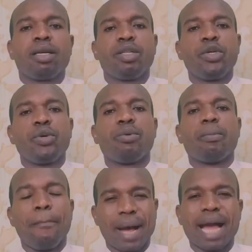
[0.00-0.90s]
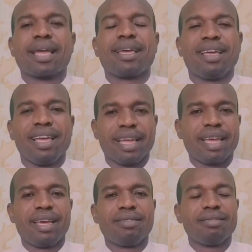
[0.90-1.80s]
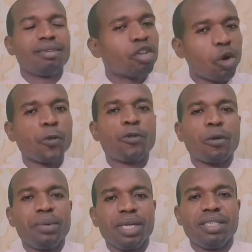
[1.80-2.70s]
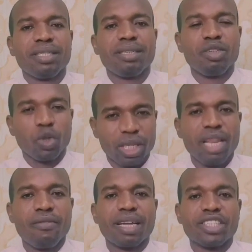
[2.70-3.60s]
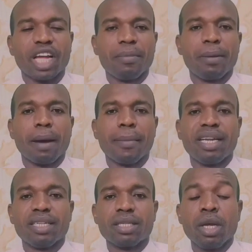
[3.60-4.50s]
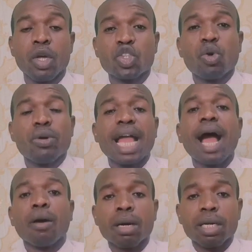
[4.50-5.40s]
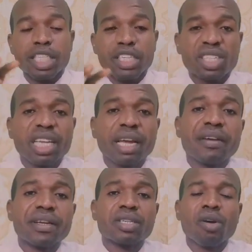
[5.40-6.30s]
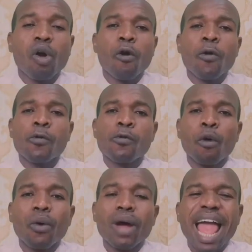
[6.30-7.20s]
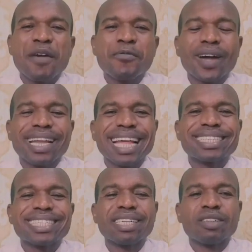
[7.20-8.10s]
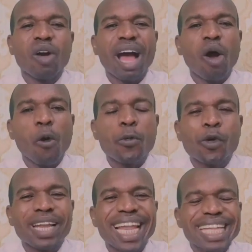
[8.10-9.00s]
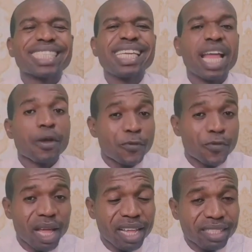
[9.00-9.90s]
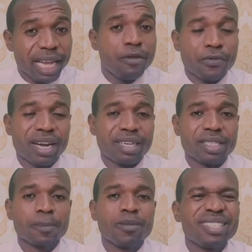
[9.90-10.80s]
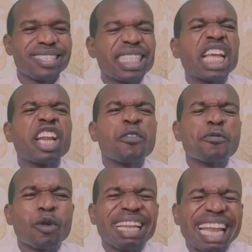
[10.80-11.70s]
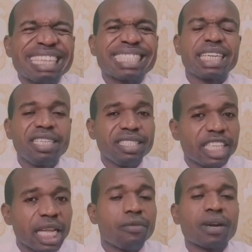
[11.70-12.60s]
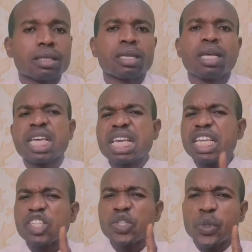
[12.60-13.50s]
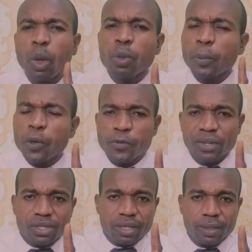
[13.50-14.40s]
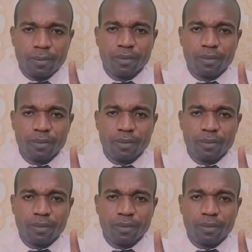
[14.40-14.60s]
you back again. God forbid, your deliverance shall be permanent. So now, the secret for everlasting or for lasting deliverance, secret for lasting deliverance is not prophecy.